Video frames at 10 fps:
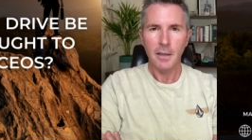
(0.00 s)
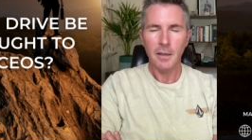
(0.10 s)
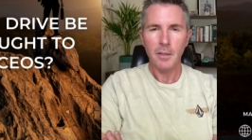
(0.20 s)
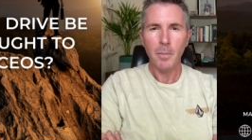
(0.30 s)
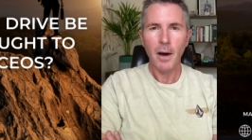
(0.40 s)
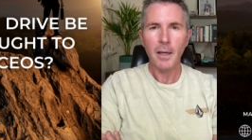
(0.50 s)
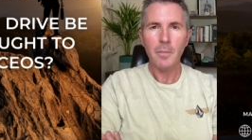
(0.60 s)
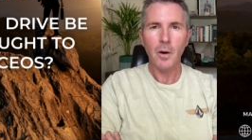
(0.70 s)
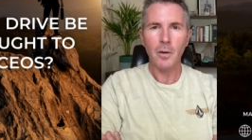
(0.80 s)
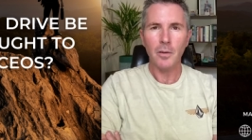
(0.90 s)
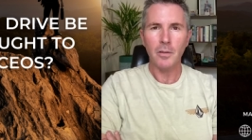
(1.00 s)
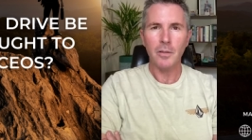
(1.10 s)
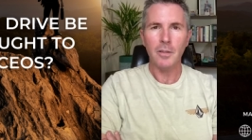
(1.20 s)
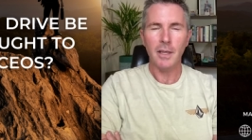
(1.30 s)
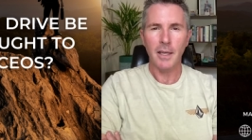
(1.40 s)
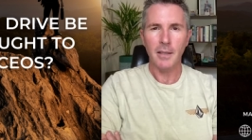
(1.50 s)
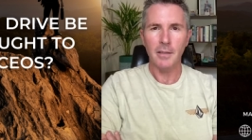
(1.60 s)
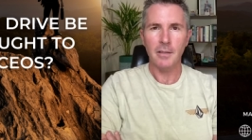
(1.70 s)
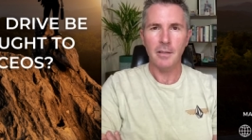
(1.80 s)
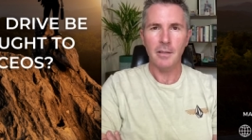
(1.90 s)
The spike model
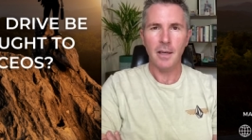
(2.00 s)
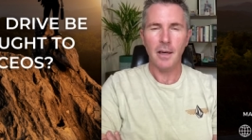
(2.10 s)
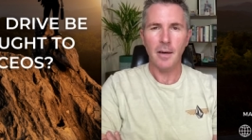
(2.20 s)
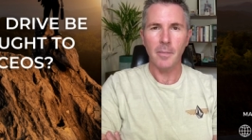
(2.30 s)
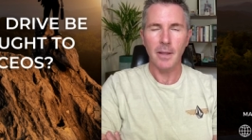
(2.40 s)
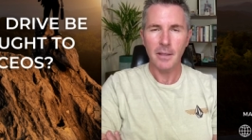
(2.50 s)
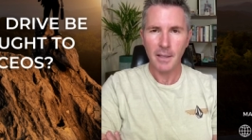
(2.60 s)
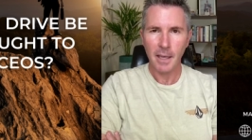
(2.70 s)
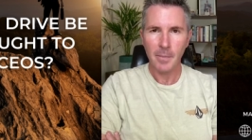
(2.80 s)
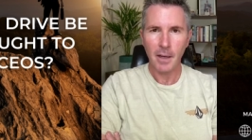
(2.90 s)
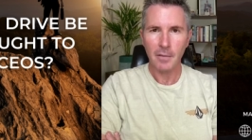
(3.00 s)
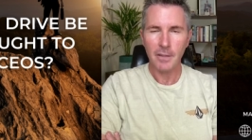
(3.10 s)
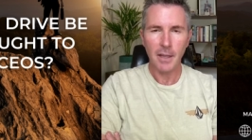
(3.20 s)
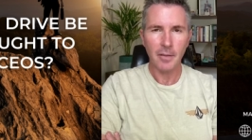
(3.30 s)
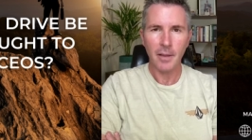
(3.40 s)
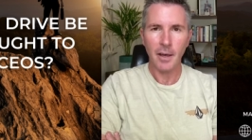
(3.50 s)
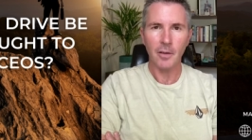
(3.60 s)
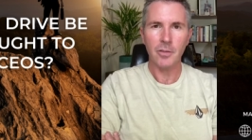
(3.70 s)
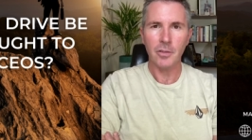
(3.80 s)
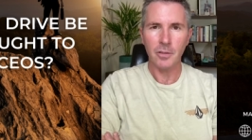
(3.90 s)
says, um, and this came out of ten
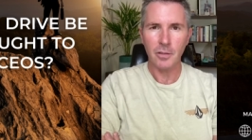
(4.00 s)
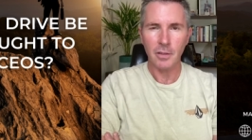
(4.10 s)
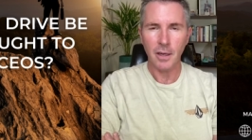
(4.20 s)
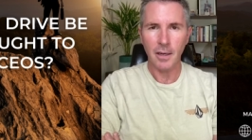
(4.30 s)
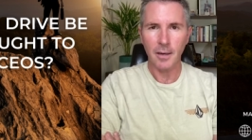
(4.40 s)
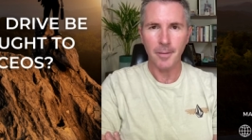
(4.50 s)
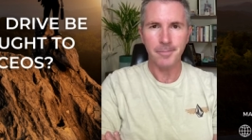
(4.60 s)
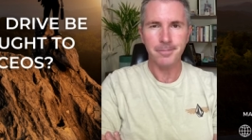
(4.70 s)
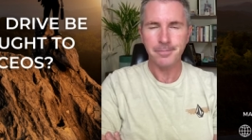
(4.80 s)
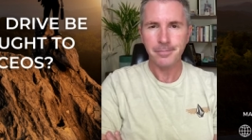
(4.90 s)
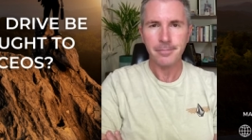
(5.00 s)
thousand um,